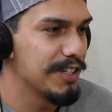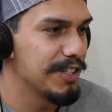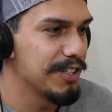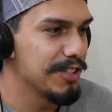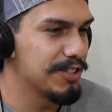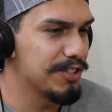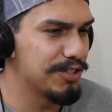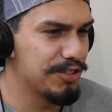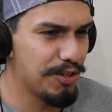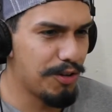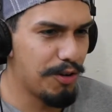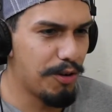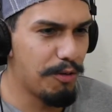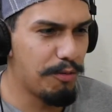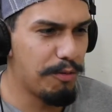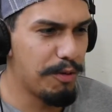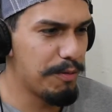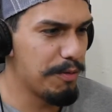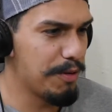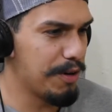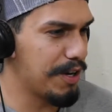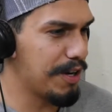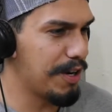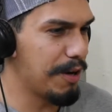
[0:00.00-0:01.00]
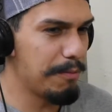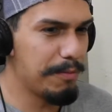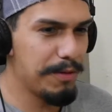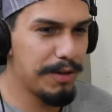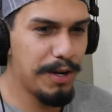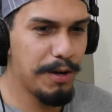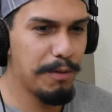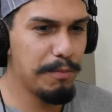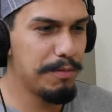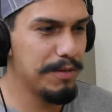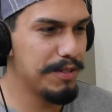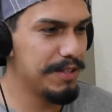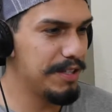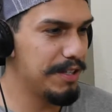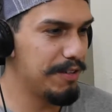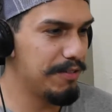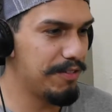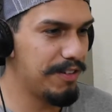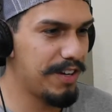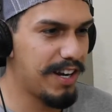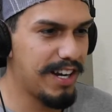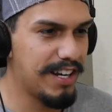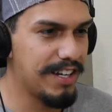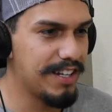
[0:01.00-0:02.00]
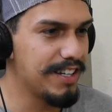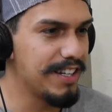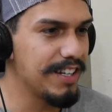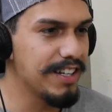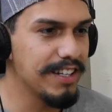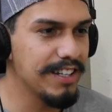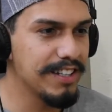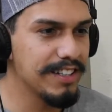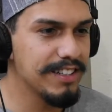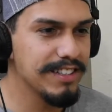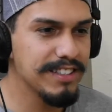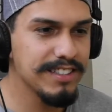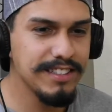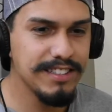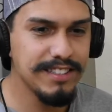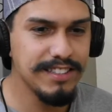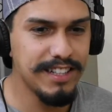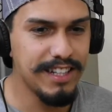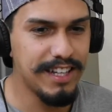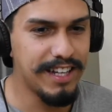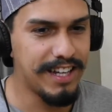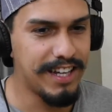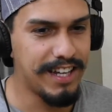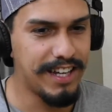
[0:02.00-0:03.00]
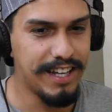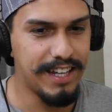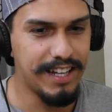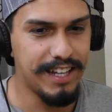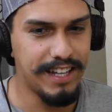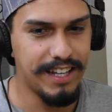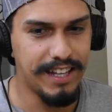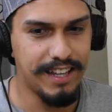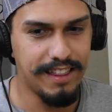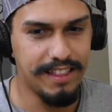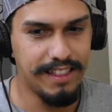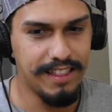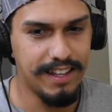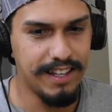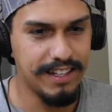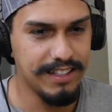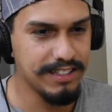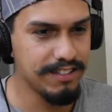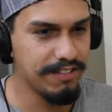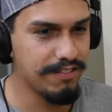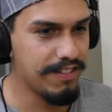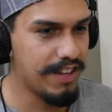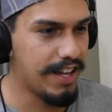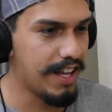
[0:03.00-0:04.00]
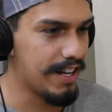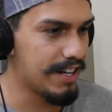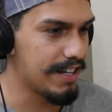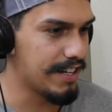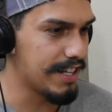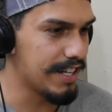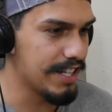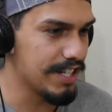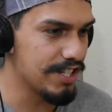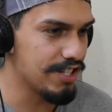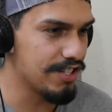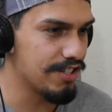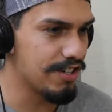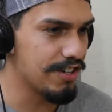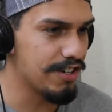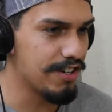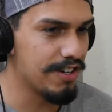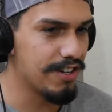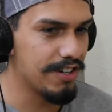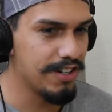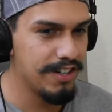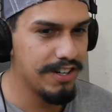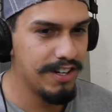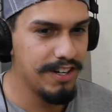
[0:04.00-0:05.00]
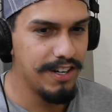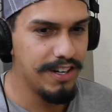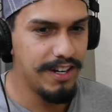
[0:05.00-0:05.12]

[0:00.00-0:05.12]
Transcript: So we were coming up with different ideas and things of that nature,